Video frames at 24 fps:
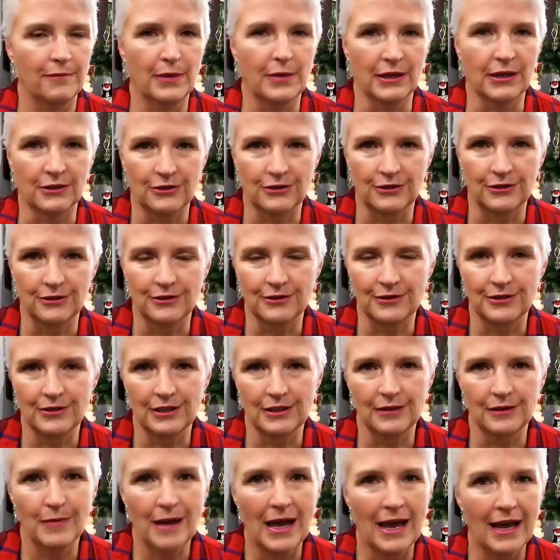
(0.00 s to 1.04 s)
Pictures
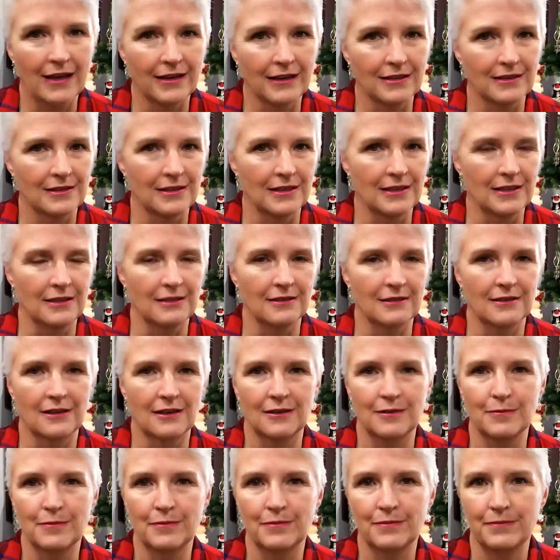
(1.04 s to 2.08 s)
in magazines
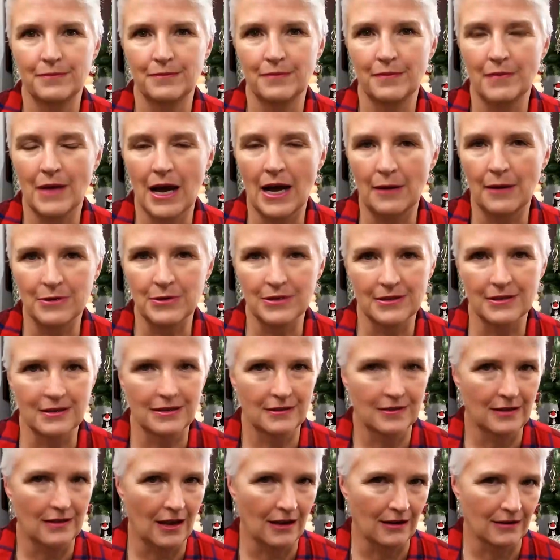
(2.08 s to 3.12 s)
are
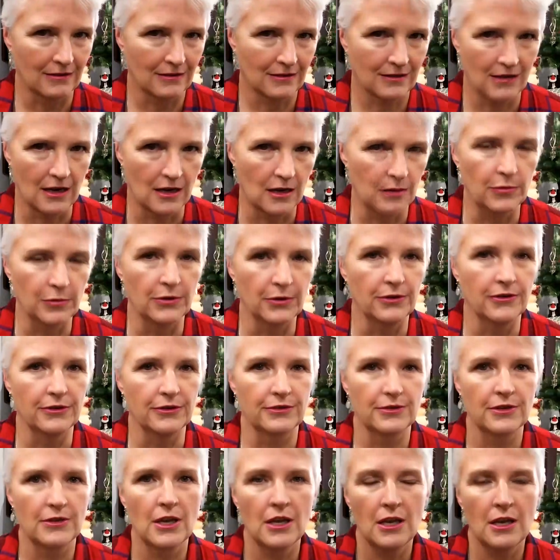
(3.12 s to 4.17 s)
opposite sex
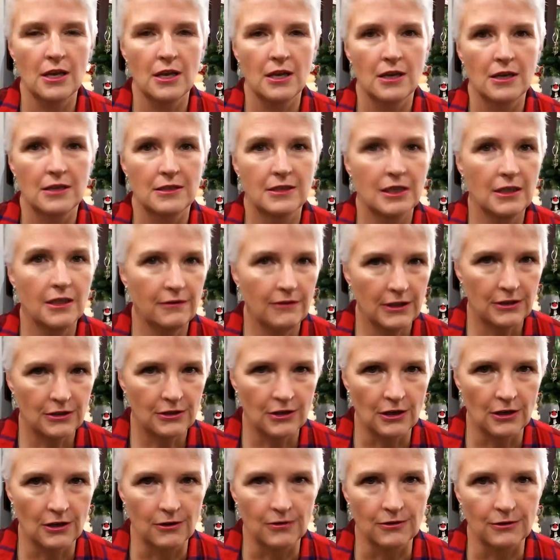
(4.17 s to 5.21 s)
couples. TV
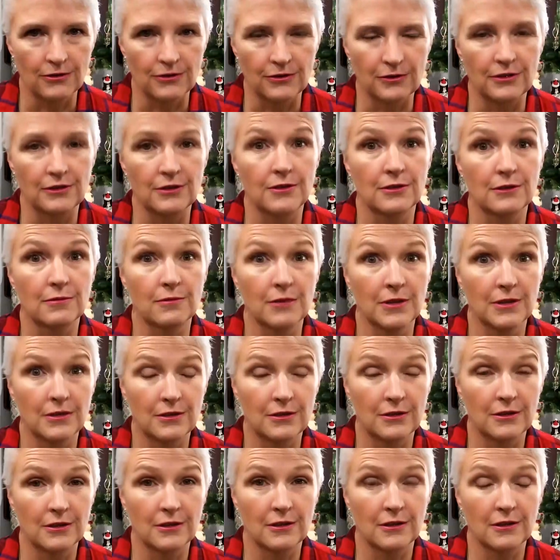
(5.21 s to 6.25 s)
shows, there's
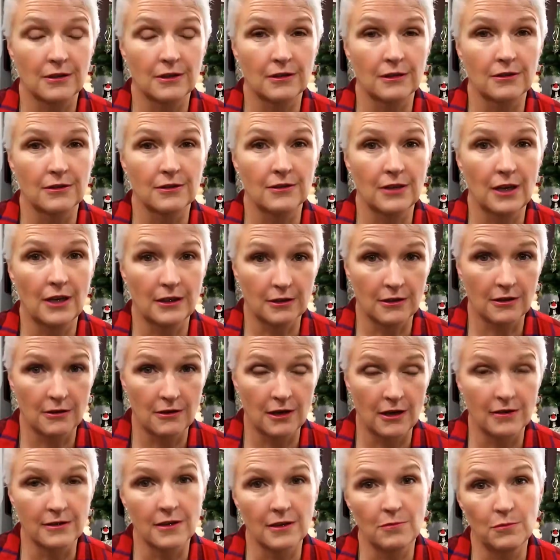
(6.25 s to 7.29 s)
Santa
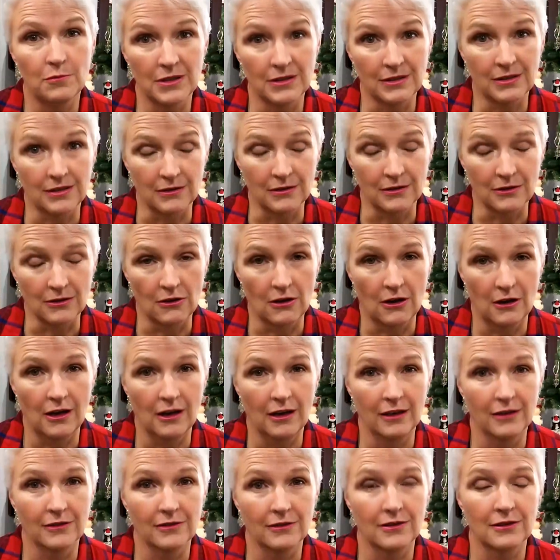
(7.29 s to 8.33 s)
Claus and Mrs.
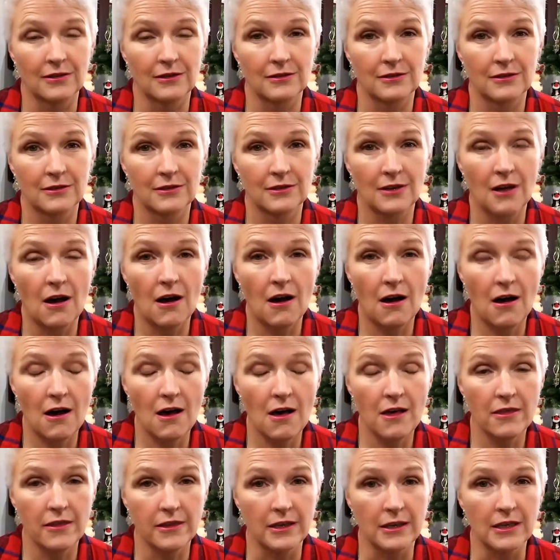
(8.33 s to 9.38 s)
Claus. There's
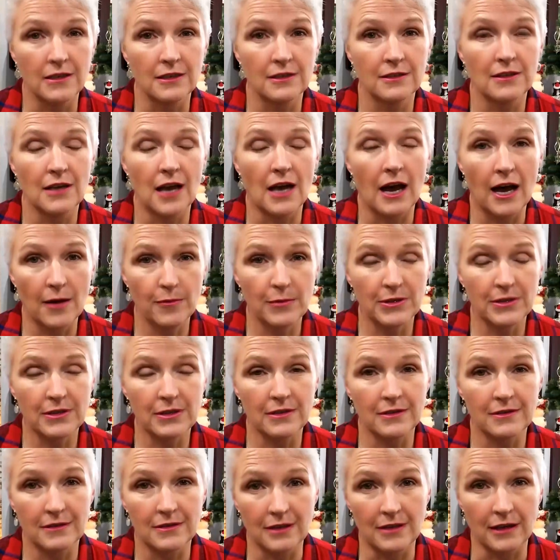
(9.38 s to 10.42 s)
all these
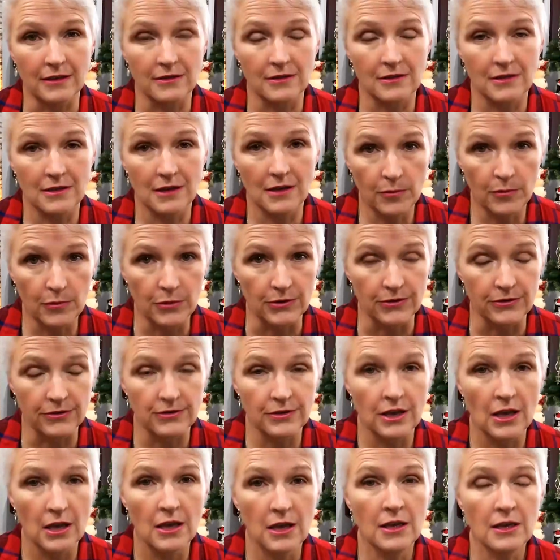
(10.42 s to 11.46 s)
opposite sex
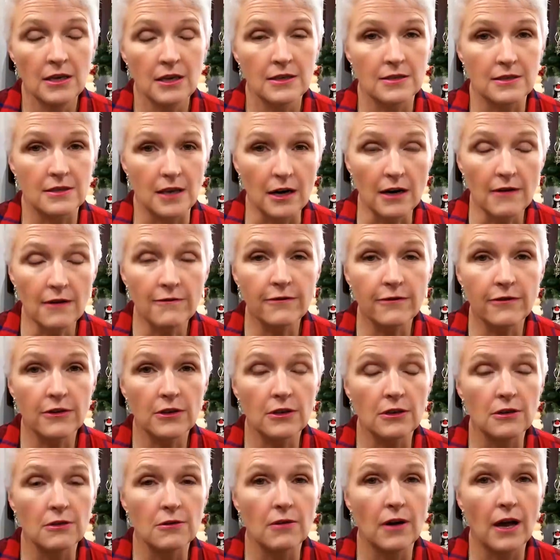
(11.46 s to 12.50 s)
couples set up for
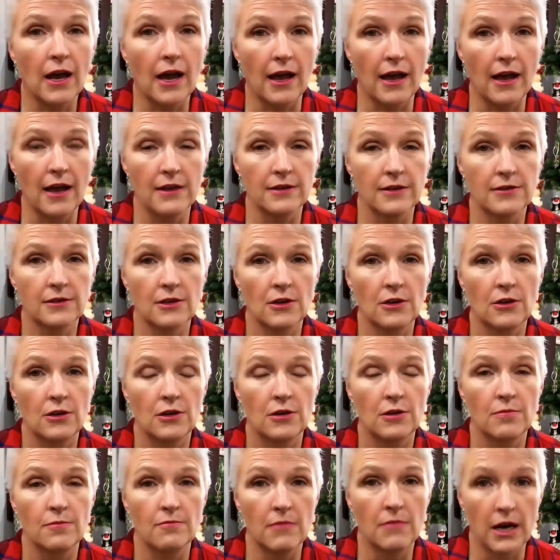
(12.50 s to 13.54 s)
you as
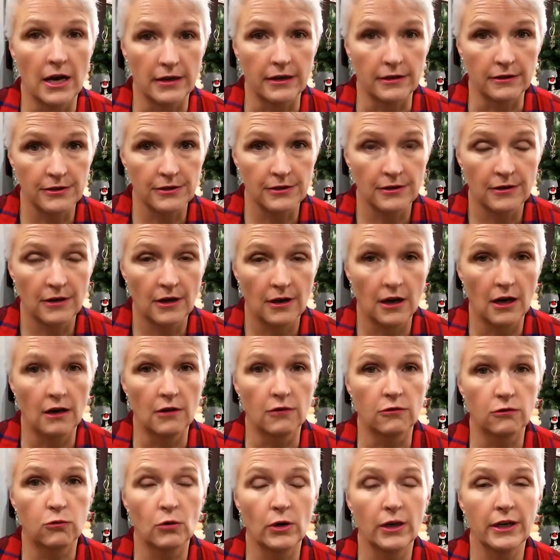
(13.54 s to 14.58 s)
models
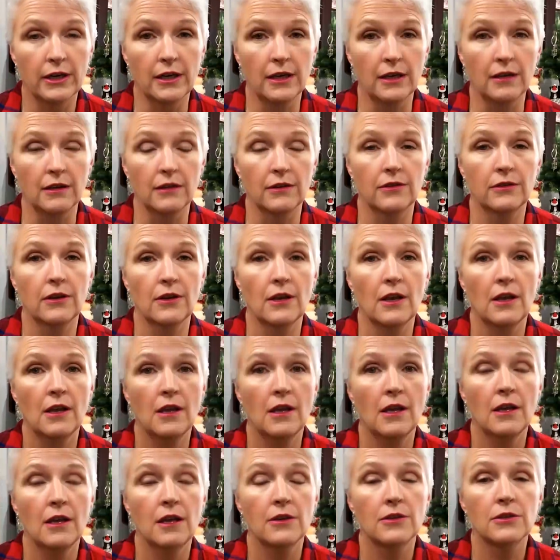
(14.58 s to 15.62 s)
of what is
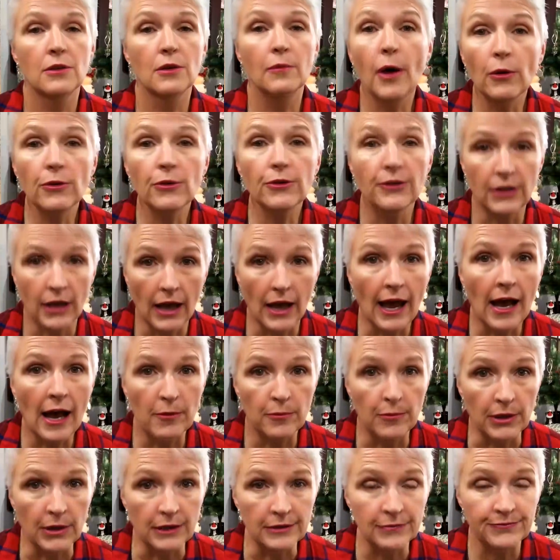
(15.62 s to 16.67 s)
supposed to
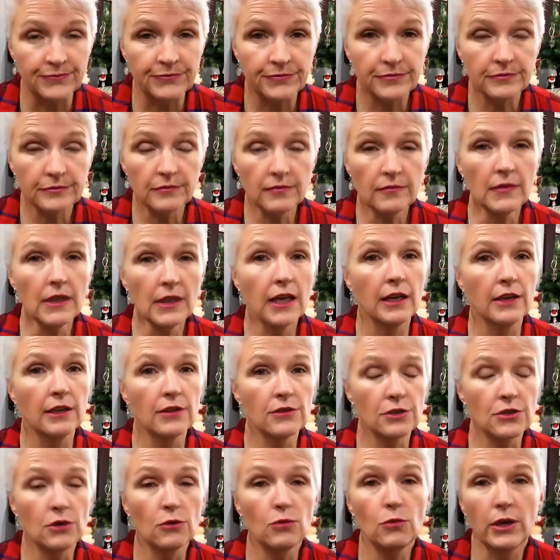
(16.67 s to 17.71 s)
happen. And
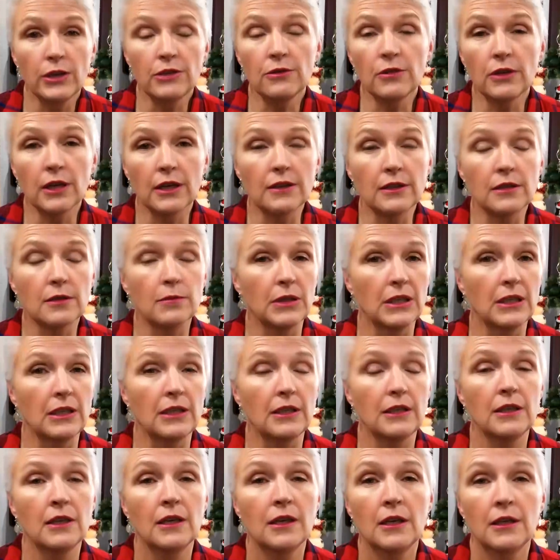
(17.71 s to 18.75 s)
so when you get
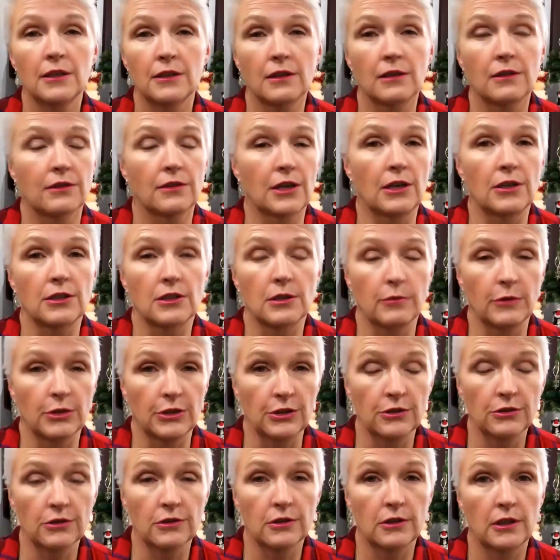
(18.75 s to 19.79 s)
to start to
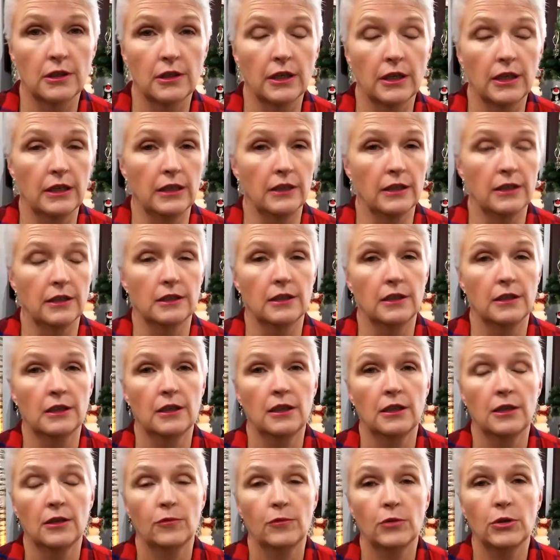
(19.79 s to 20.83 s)
mature in
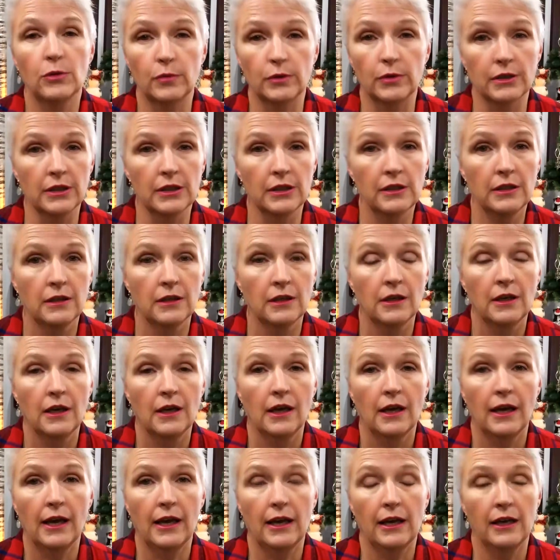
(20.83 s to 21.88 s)
puberty
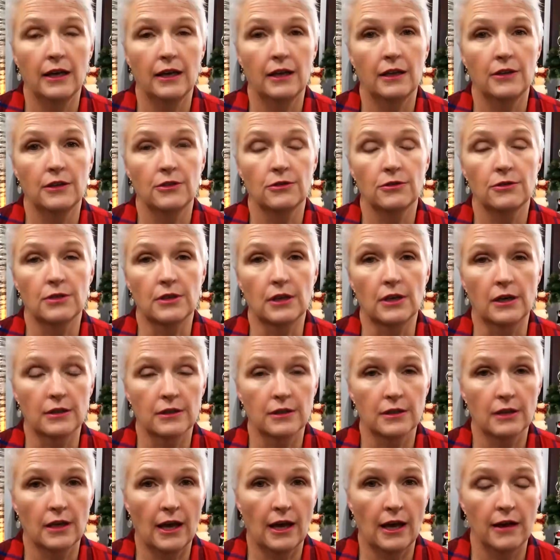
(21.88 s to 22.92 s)
and you
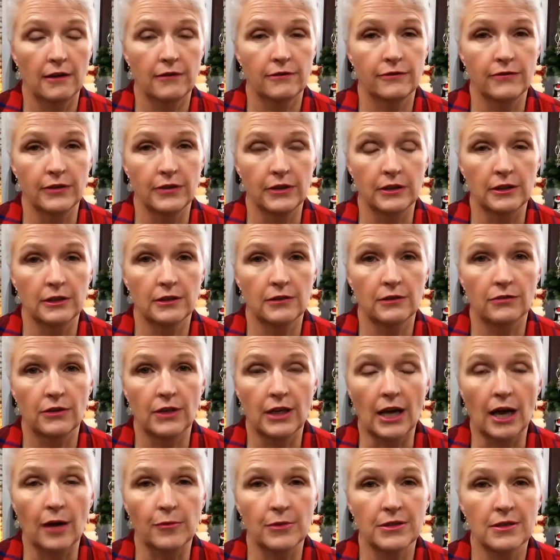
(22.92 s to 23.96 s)
start to have feelings for
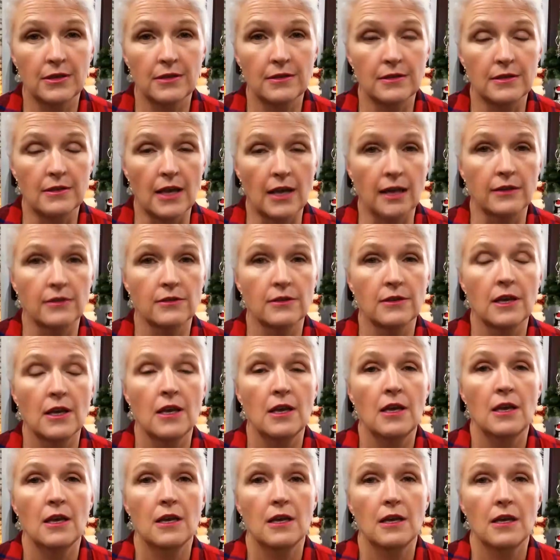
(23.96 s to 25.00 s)
the opposite sex,
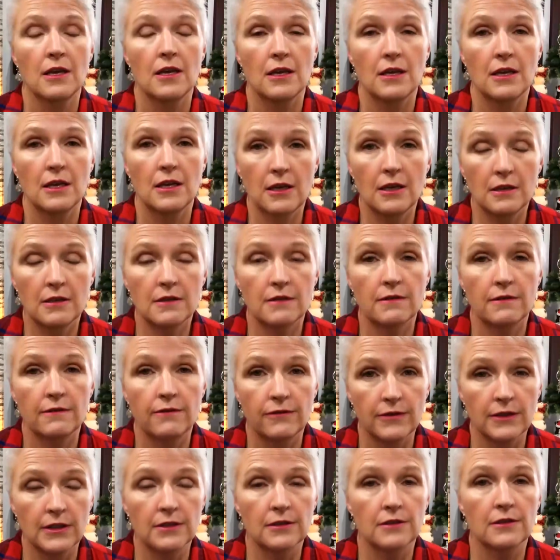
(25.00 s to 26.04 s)
it
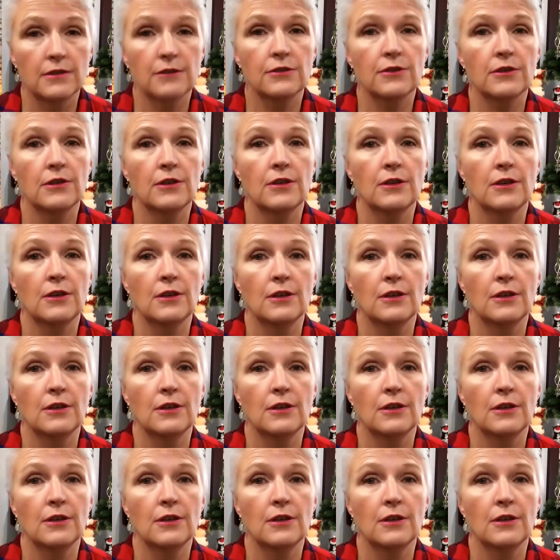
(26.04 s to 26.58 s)
feels